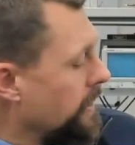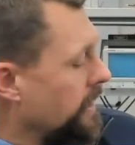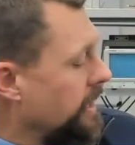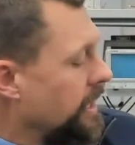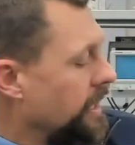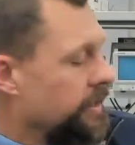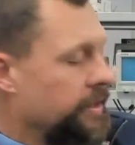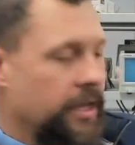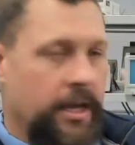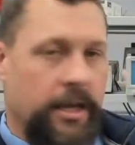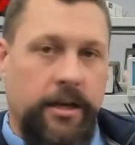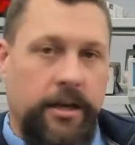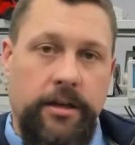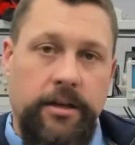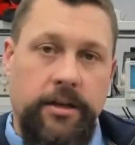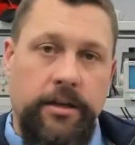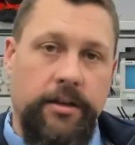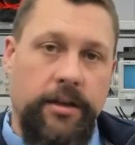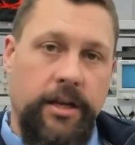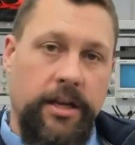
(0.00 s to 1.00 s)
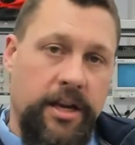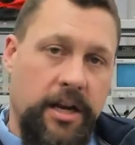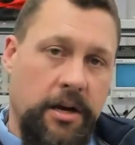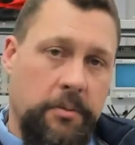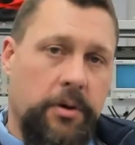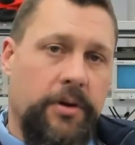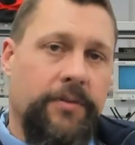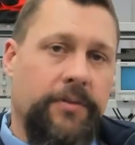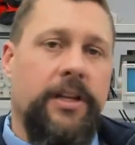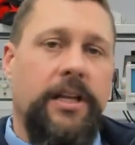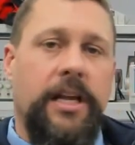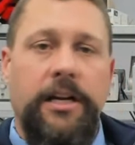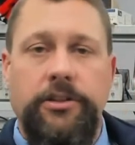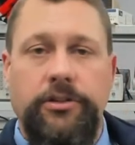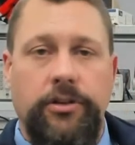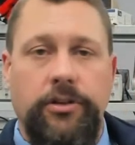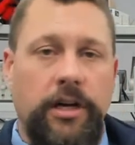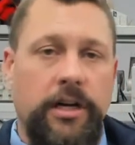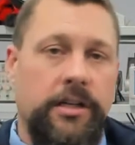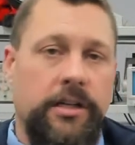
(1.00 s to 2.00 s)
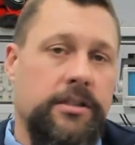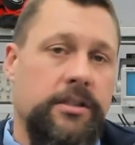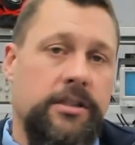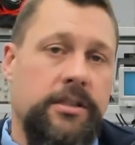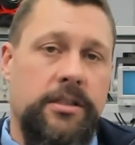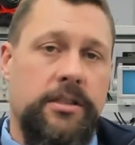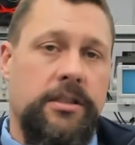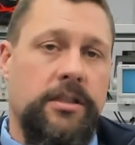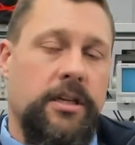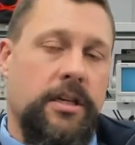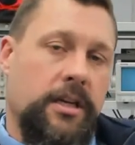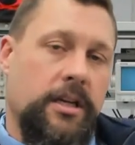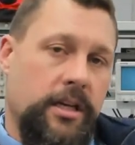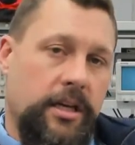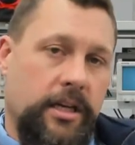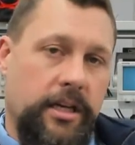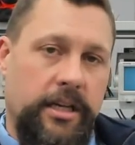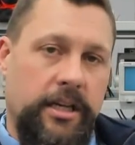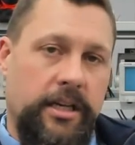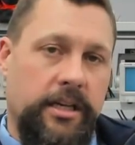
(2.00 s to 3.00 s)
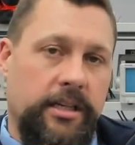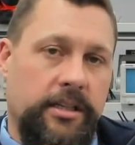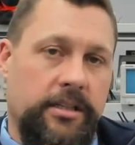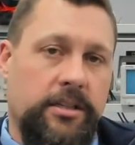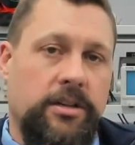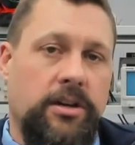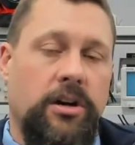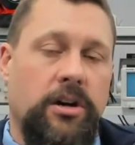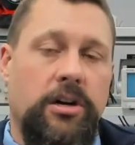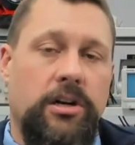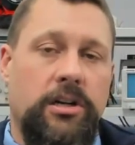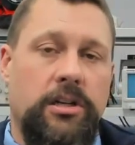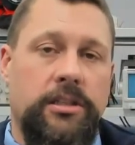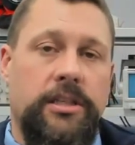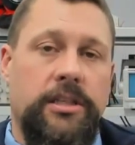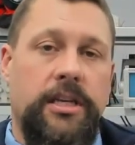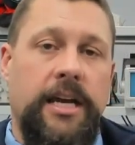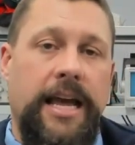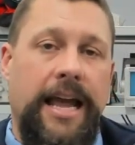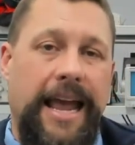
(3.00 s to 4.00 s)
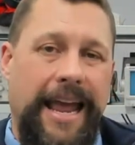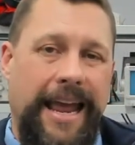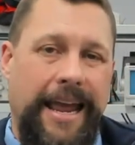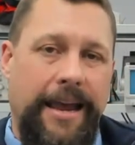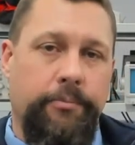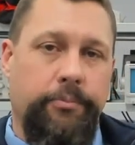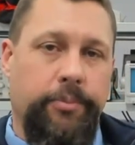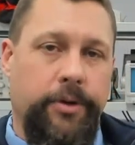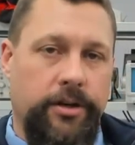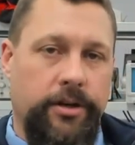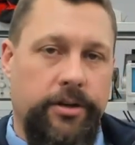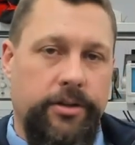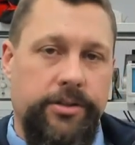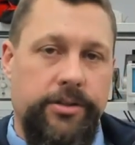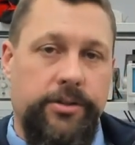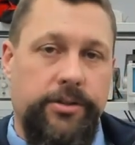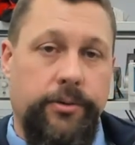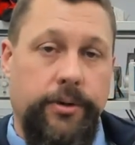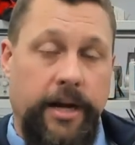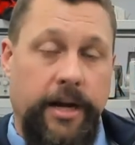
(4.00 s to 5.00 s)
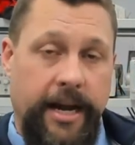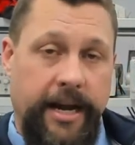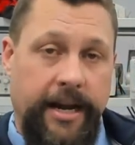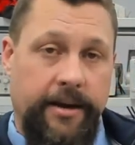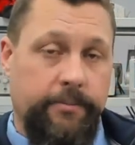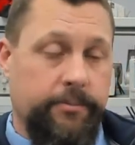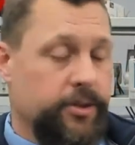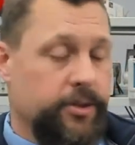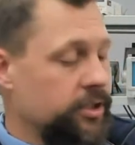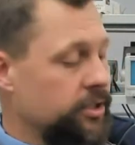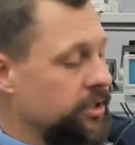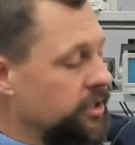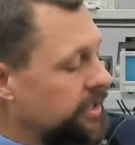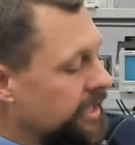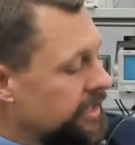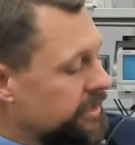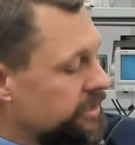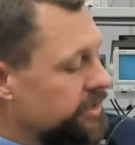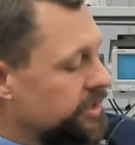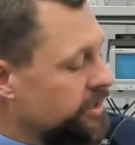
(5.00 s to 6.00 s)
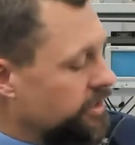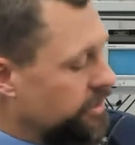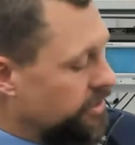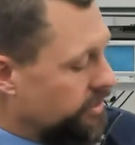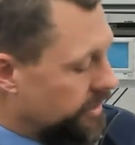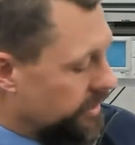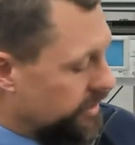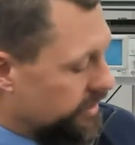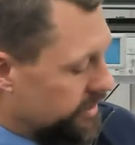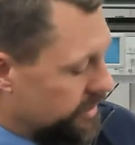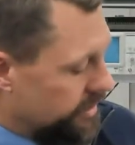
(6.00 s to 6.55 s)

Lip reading: And then the number of electrons is called amperes or amps. That's the current.